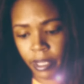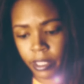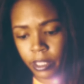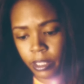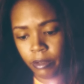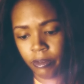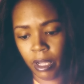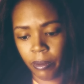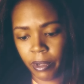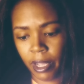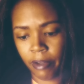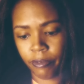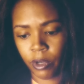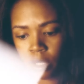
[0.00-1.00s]
right underneath that, we
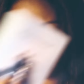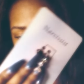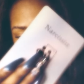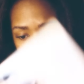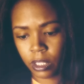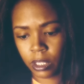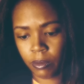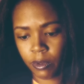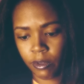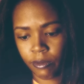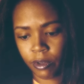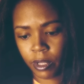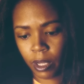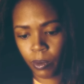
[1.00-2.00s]
have narcissists. Some of
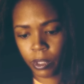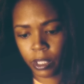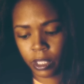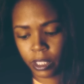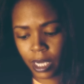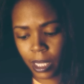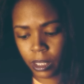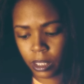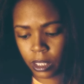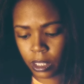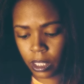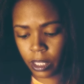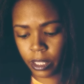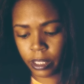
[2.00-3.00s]
you feel like one of the
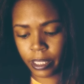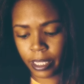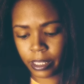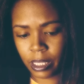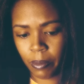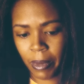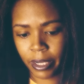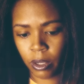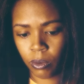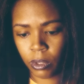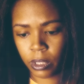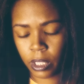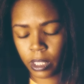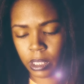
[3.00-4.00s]
challenges here is that somebody
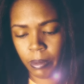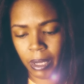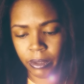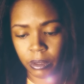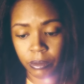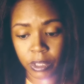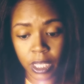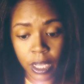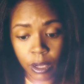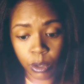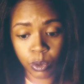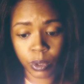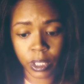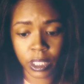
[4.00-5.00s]
only thinks about
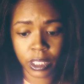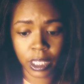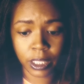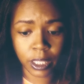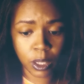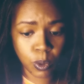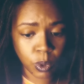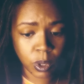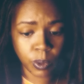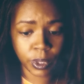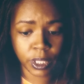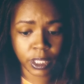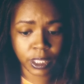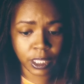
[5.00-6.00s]
themselves, what it is that they want,
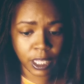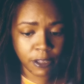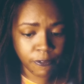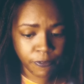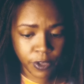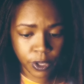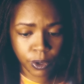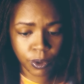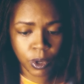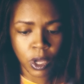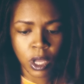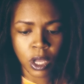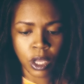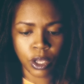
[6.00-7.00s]
what it is that they feel.
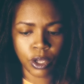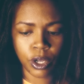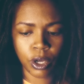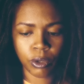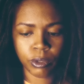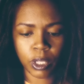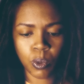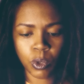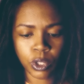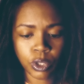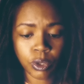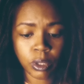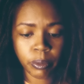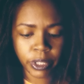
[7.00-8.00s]
You know, they
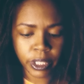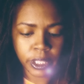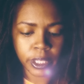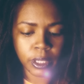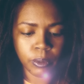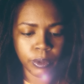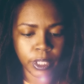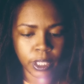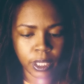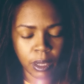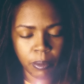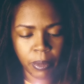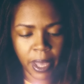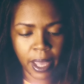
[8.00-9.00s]
want you to be there when they
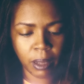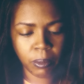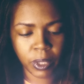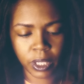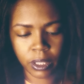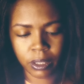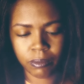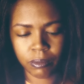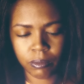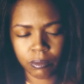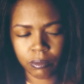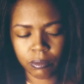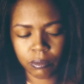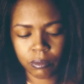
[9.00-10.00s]
come back, but
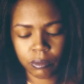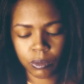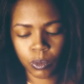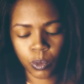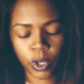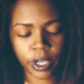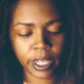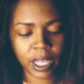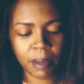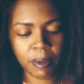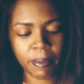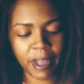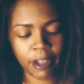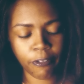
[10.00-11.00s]
where are they
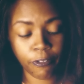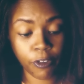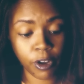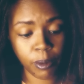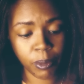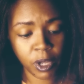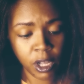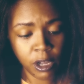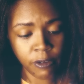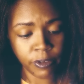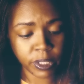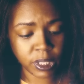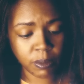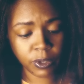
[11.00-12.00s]
coming back from?
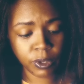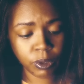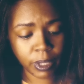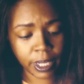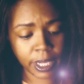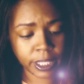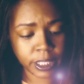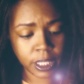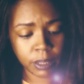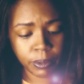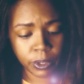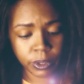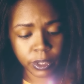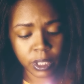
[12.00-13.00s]
For some of you, like I said, a
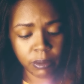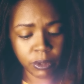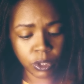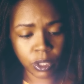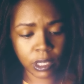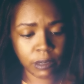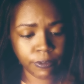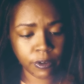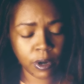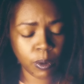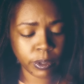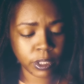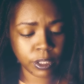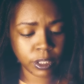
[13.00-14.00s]
person could be trying to figure
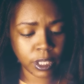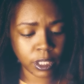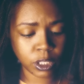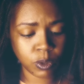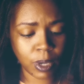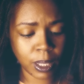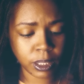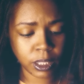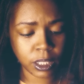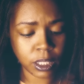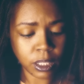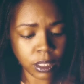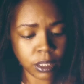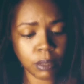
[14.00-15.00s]
out what their
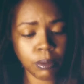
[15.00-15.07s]
sexuality is,